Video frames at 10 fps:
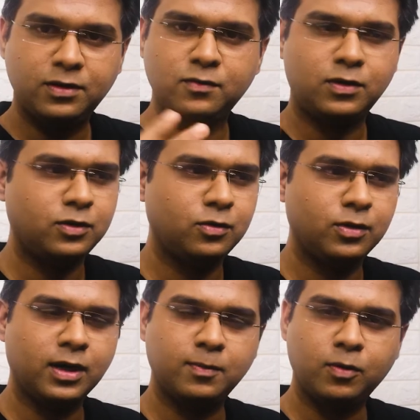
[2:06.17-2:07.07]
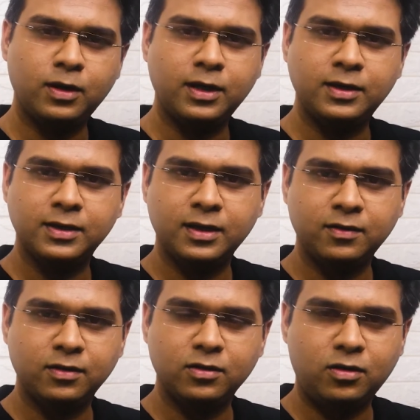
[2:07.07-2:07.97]
don't want to look at politics
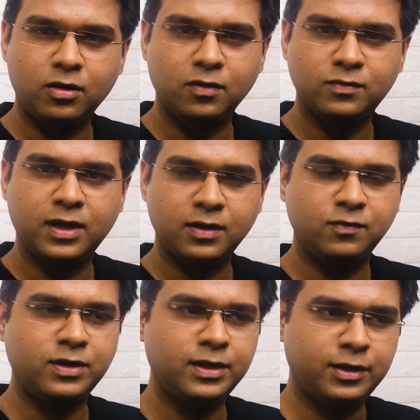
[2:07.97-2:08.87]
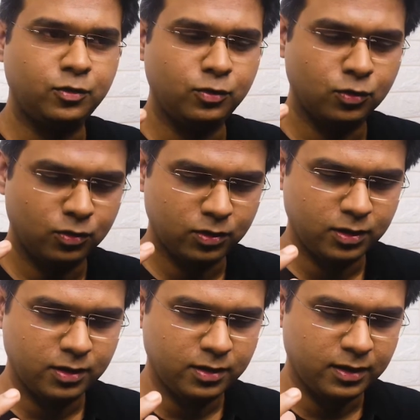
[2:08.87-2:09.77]
and all of that. We need to know
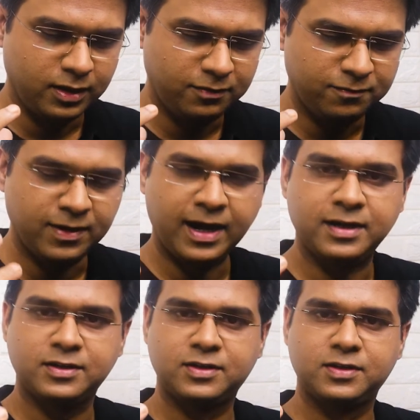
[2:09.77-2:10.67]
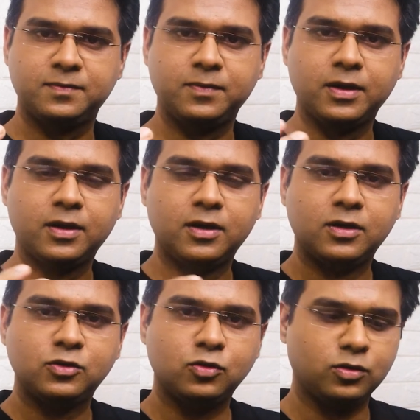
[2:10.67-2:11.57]
the facts.
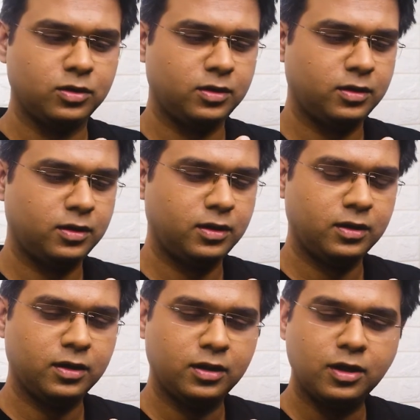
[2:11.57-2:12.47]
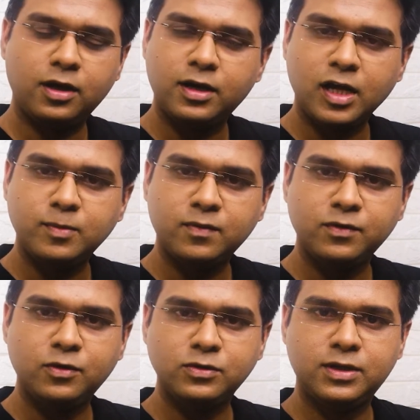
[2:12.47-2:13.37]
So the third type of
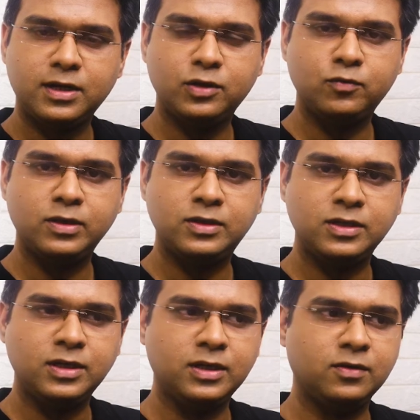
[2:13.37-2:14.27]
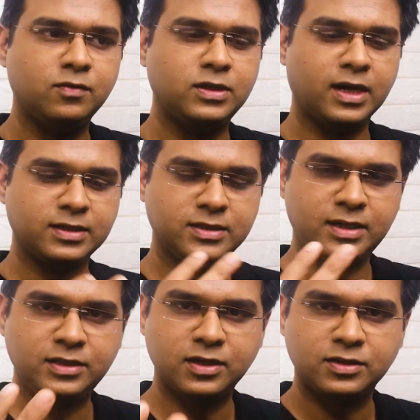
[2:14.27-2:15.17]
news that you will see, which I
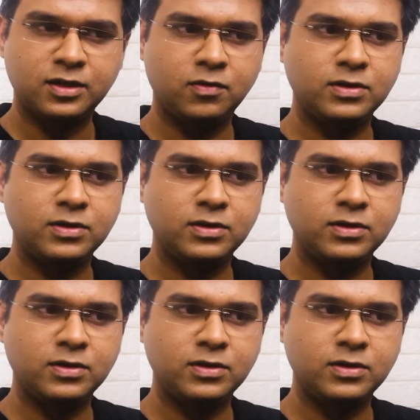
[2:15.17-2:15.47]
said just now,